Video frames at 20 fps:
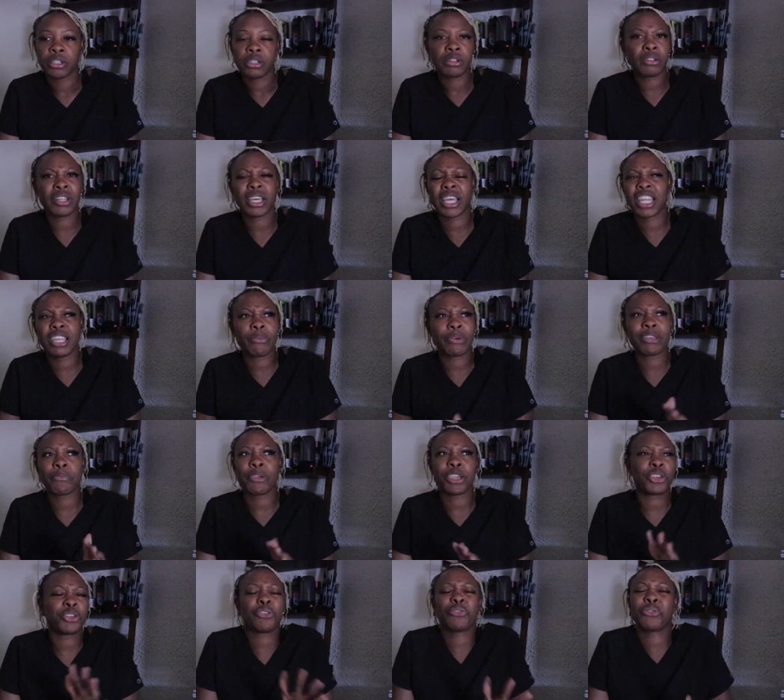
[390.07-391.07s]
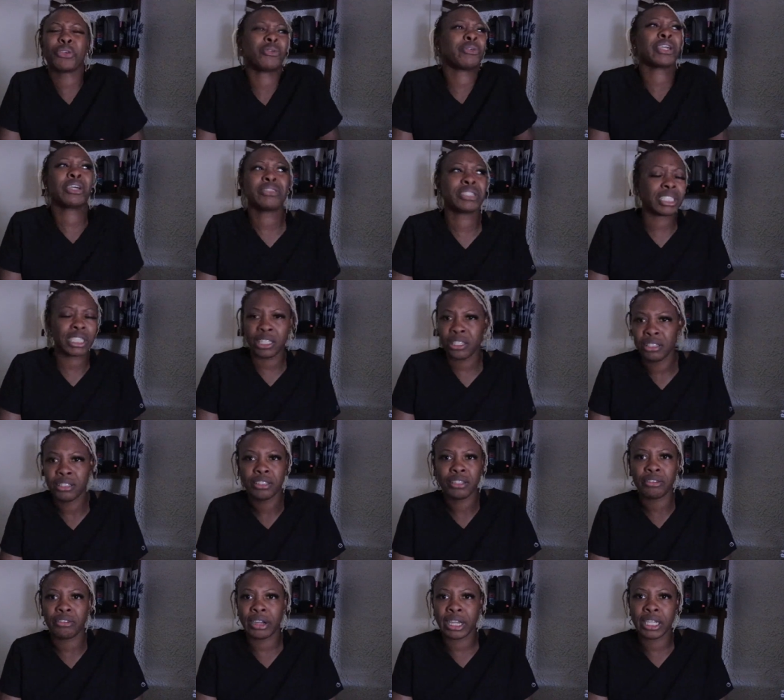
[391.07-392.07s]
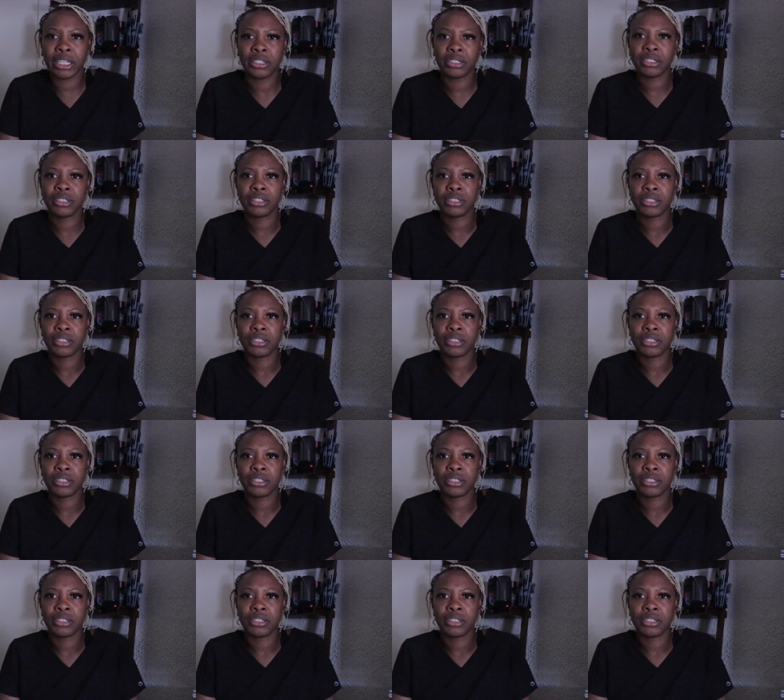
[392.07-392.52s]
Don't let anybody make you feel guilty, right?